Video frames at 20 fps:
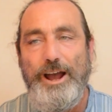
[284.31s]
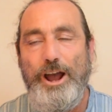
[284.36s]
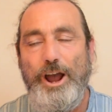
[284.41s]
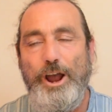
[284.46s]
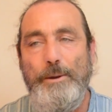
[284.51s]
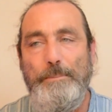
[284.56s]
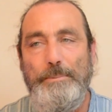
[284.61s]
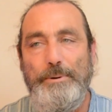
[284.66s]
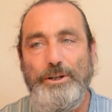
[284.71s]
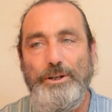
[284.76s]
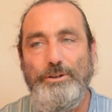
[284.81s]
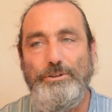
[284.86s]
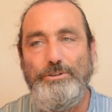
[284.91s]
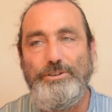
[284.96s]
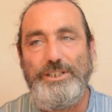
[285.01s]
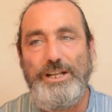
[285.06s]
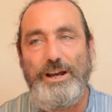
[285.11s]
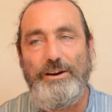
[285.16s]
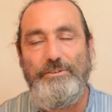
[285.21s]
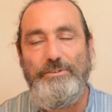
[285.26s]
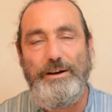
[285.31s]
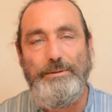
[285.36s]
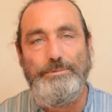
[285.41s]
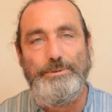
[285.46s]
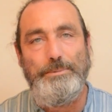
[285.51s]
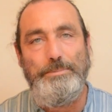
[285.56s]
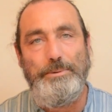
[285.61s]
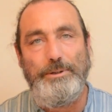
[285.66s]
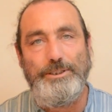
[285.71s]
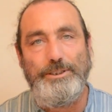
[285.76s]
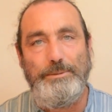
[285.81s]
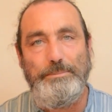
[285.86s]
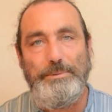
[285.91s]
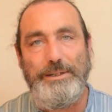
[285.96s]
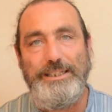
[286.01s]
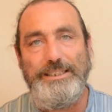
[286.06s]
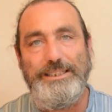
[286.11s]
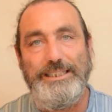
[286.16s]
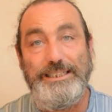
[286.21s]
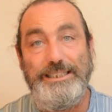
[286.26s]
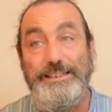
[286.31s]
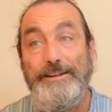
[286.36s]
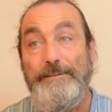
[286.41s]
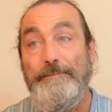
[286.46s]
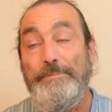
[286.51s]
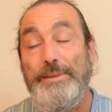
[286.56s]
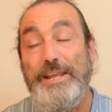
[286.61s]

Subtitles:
Open yourself up to possibilities.